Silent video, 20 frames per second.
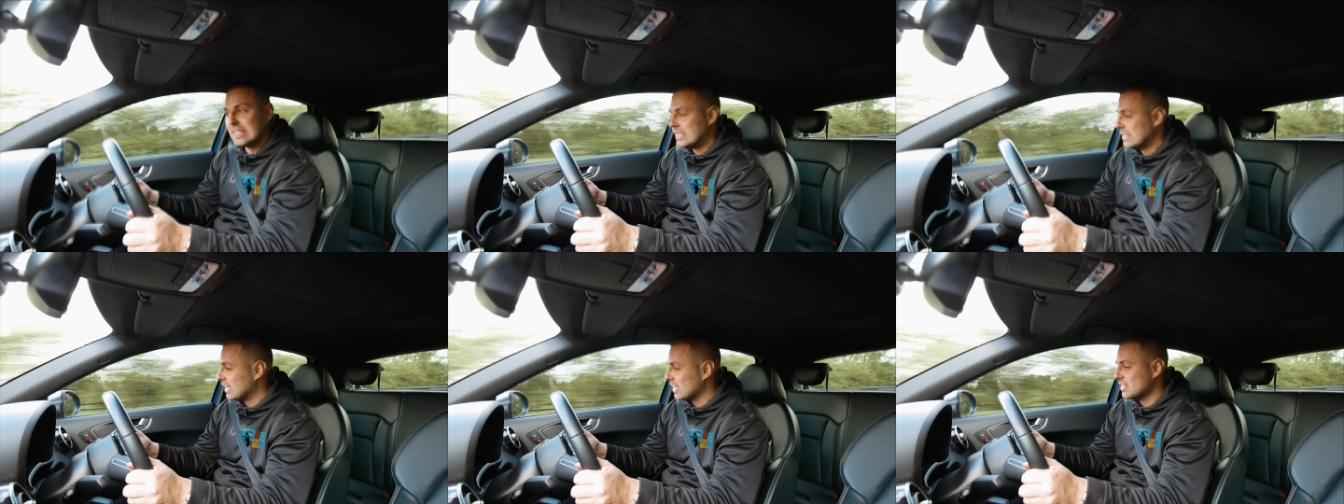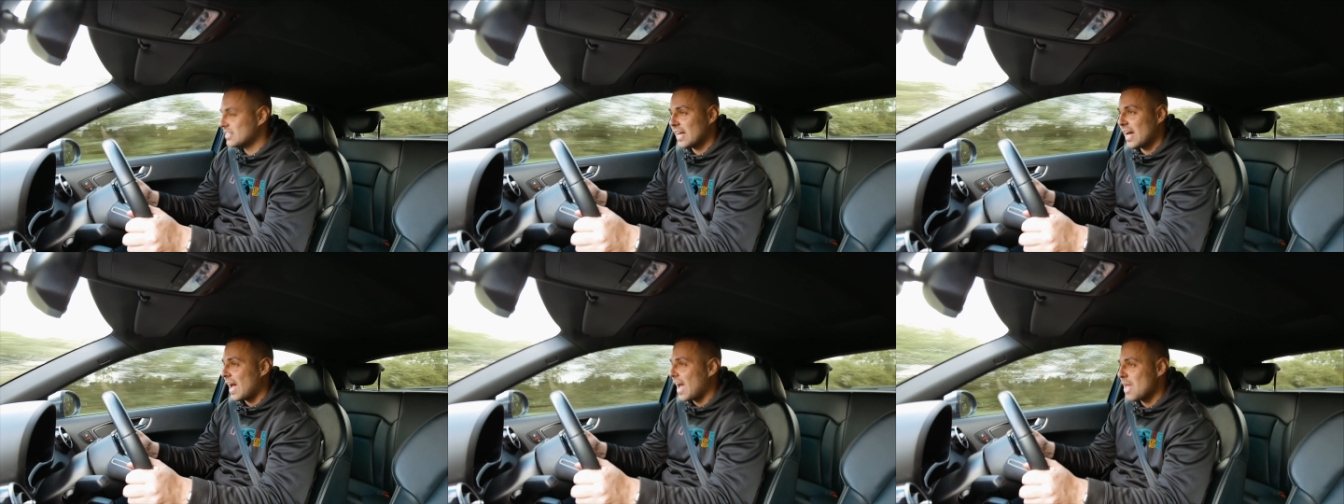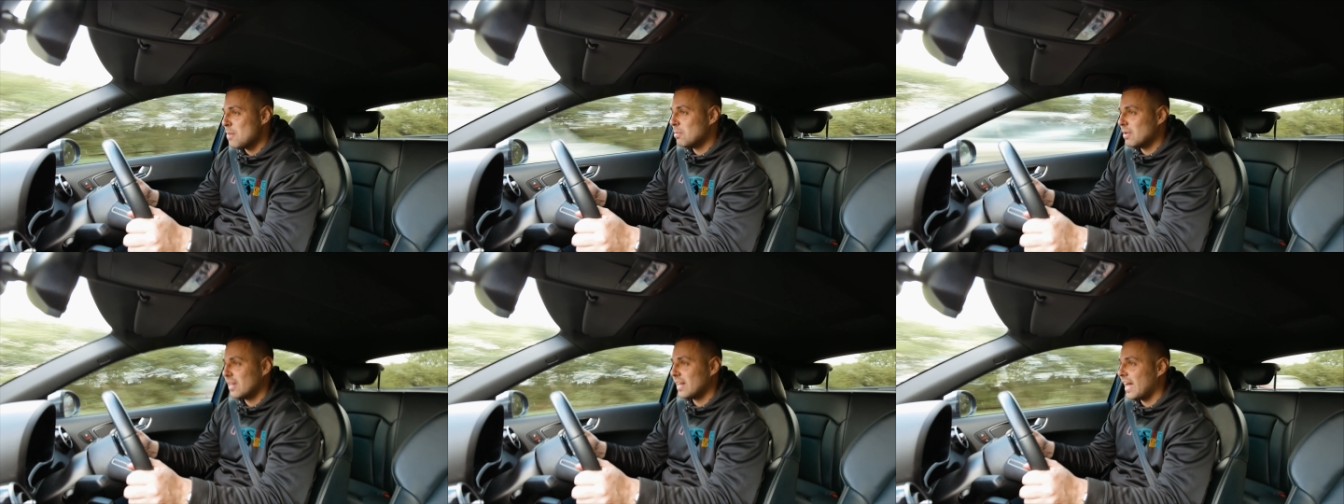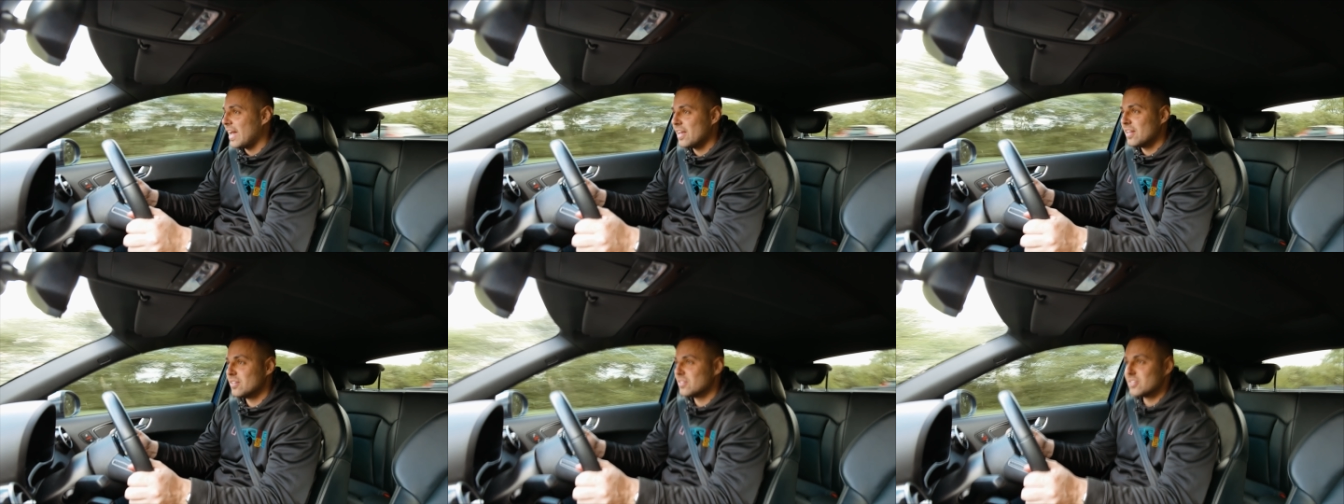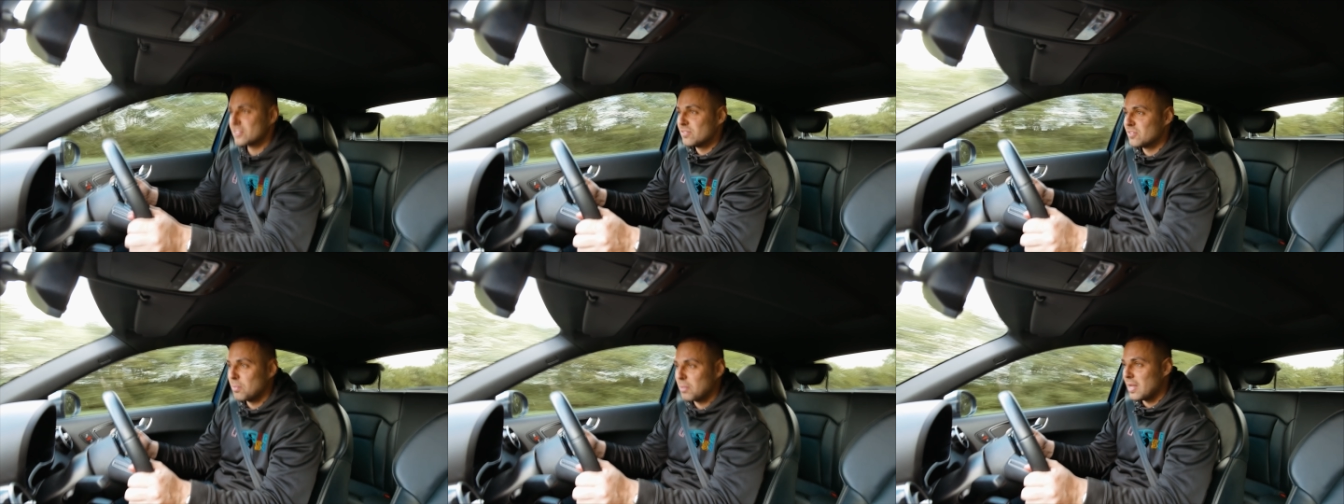like I say, I hate being late
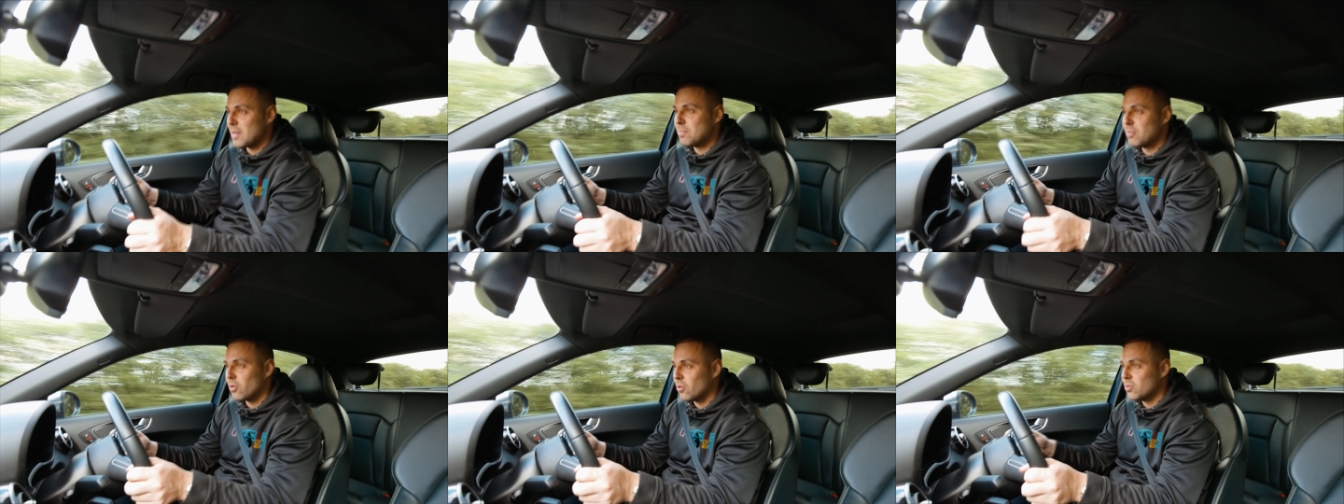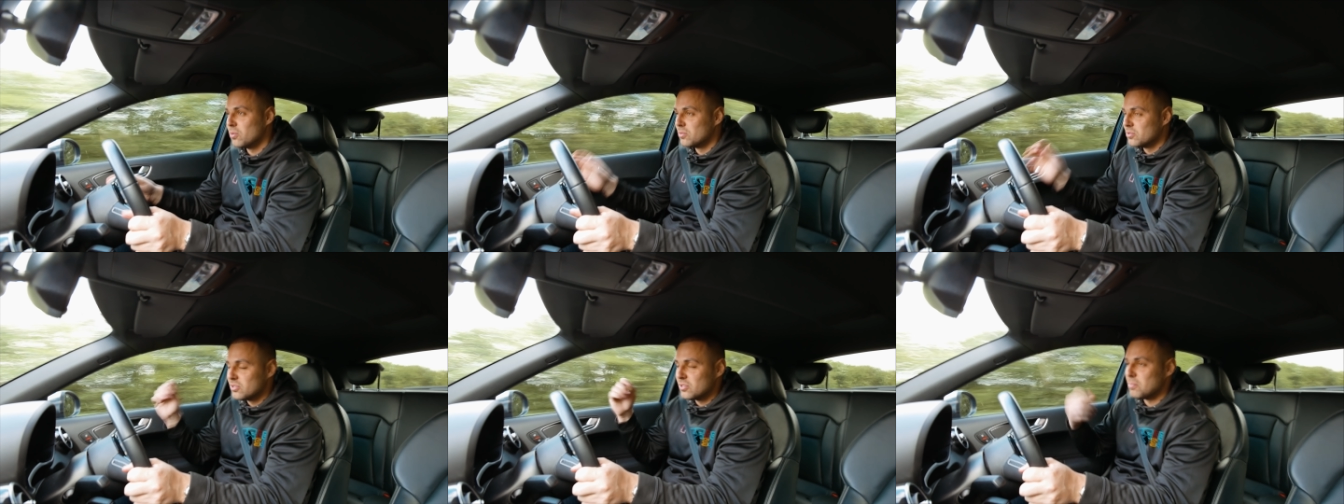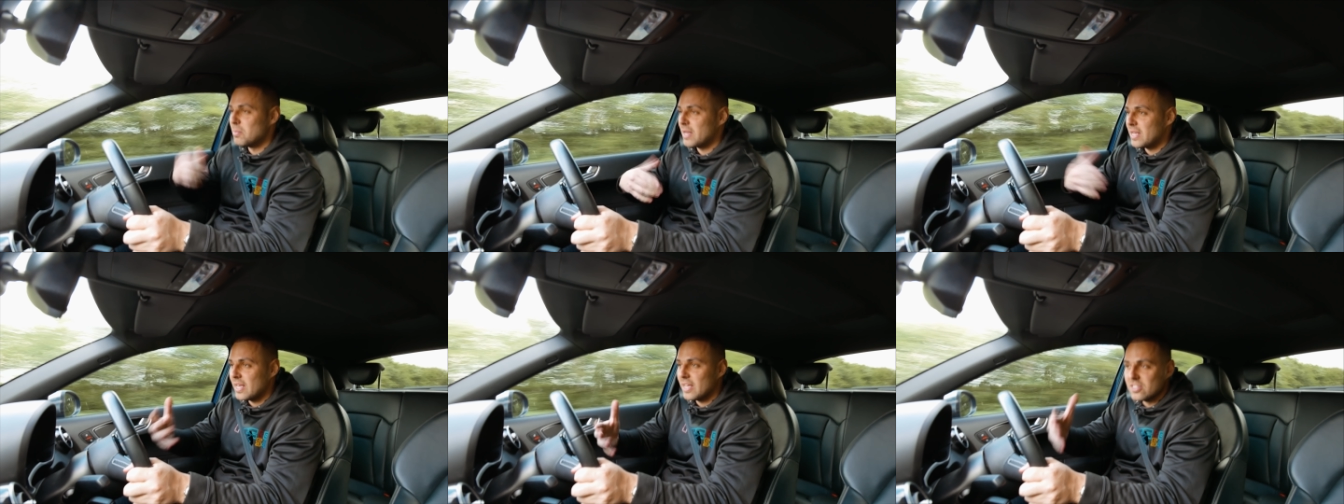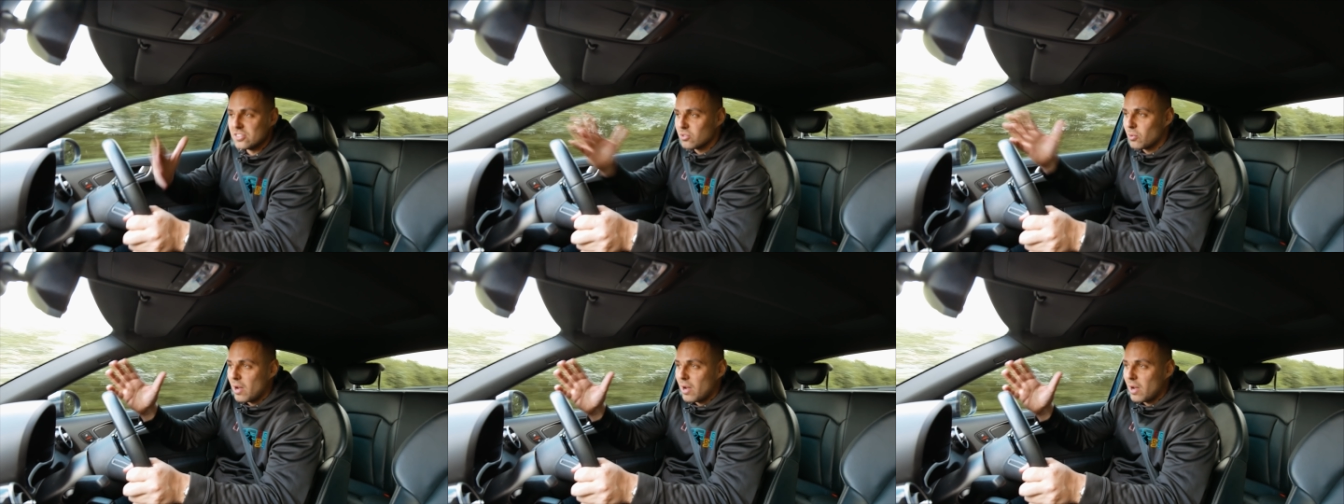to people, to meetings